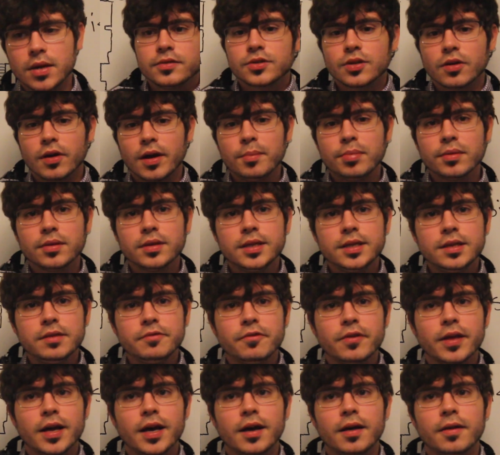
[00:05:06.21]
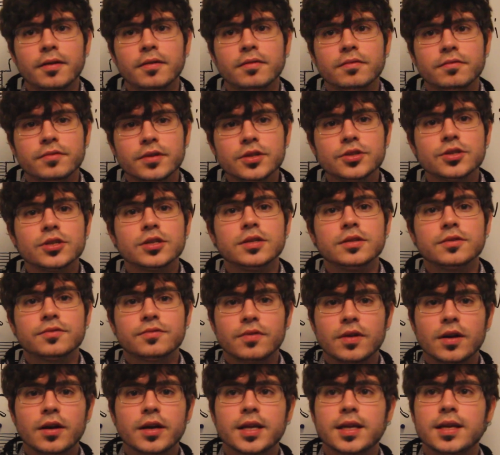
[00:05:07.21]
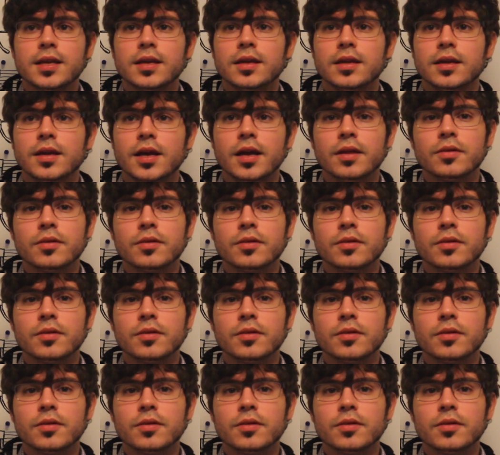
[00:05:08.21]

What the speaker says: So I believe that vision is very key.